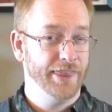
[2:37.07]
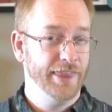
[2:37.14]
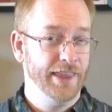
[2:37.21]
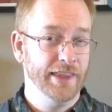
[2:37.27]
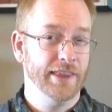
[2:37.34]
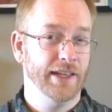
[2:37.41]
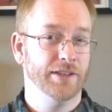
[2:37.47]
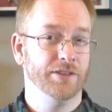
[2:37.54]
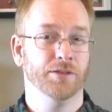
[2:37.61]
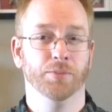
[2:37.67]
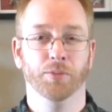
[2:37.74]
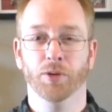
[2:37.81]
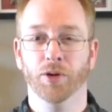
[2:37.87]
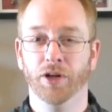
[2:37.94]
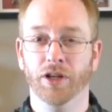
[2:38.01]
think that's a
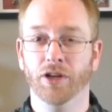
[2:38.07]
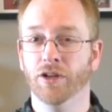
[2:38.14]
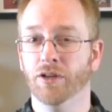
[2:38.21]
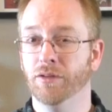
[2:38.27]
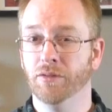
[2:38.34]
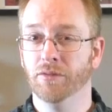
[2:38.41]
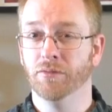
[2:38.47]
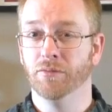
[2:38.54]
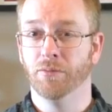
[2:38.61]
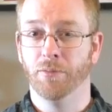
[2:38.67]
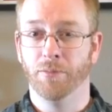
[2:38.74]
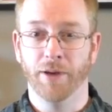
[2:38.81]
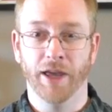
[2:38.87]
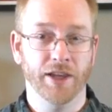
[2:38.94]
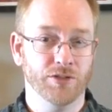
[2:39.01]
pretty good
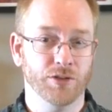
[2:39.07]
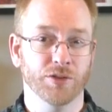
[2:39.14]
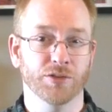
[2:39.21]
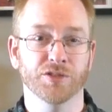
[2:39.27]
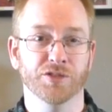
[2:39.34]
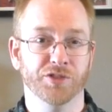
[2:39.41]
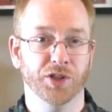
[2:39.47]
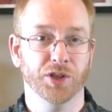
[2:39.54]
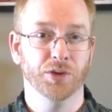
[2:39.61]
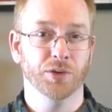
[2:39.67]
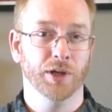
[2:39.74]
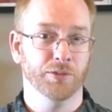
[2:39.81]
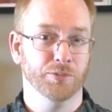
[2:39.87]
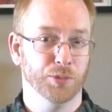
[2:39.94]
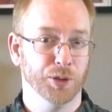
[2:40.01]
base
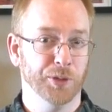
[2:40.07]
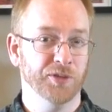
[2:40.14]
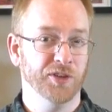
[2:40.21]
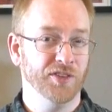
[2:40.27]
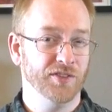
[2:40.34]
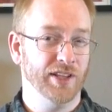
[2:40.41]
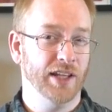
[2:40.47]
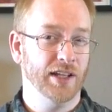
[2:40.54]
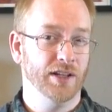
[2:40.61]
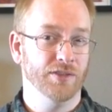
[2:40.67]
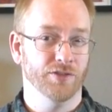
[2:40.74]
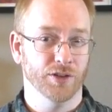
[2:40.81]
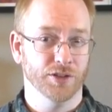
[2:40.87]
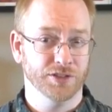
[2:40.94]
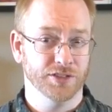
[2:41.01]
overview of primitive data
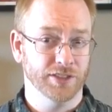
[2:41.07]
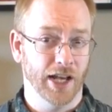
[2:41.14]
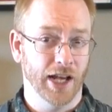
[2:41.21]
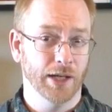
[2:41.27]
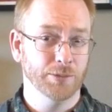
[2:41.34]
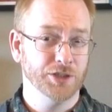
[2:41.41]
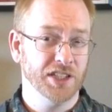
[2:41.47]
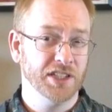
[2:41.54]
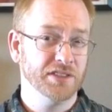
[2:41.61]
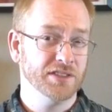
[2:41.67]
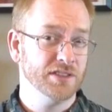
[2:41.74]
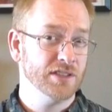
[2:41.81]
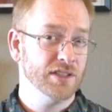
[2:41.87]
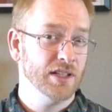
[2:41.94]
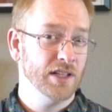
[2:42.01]
versus
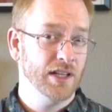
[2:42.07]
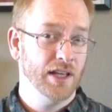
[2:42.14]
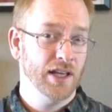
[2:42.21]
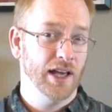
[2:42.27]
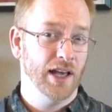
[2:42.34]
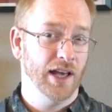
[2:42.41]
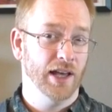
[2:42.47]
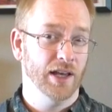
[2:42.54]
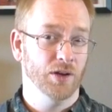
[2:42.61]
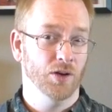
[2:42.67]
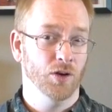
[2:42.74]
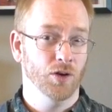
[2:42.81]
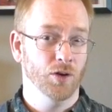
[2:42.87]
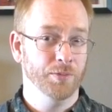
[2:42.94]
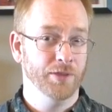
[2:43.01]
objects. I
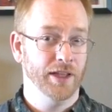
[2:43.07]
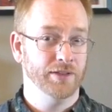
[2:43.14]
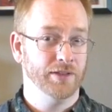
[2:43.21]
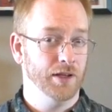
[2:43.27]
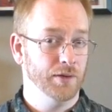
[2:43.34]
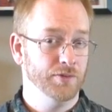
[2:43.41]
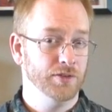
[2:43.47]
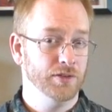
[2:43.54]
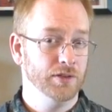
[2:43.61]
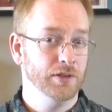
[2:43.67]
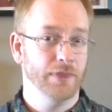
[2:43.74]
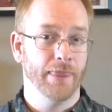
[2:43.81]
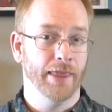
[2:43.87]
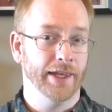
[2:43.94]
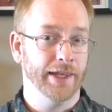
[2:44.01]
hope that's helpful.
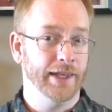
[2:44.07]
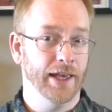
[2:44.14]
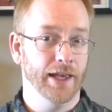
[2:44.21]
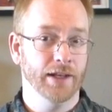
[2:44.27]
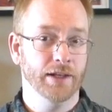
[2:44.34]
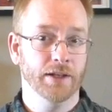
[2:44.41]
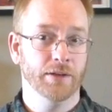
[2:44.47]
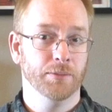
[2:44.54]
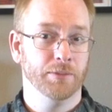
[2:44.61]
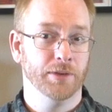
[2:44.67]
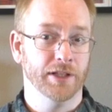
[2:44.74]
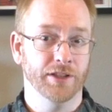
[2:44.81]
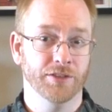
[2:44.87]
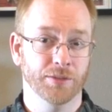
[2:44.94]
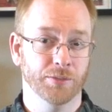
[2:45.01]
Again,
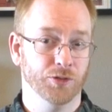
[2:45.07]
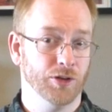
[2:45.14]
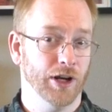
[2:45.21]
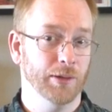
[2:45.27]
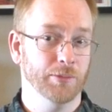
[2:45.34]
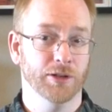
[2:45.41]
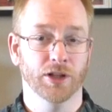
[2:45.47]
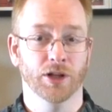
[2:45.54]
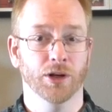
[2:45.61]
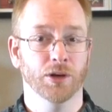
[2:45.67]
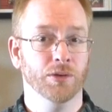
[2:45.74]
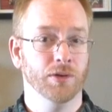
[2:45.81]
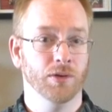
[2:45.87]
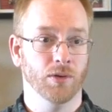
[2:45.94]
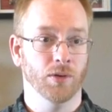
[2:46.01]
please subscribe
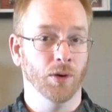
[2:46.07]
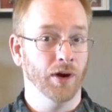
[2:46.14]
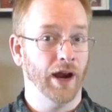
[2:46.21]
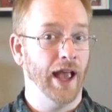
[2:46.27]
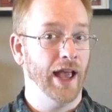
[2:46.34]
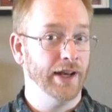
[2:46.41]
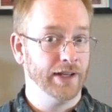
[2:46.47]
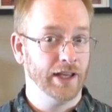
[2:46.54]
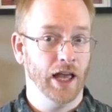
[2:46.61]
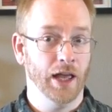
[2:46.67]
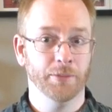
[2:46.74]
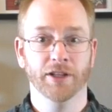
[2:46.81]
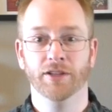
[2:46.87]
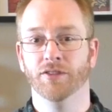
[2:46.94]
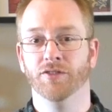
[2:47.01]
below or add a
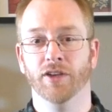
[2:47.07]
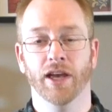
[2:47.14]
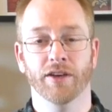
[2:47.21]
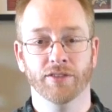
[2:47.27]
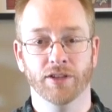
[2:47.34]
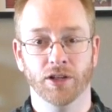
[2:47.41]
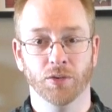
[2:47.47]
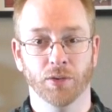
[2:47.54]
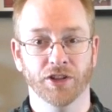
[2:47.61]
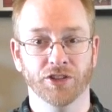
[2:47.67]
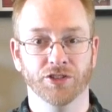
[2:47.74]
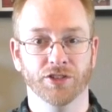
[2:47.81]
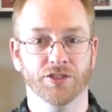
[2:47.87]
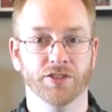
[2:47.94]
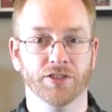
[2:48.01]
comment if you have any
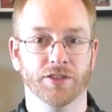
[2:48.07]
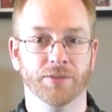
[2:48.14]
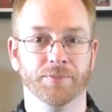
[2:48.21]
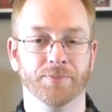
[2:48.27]
questions.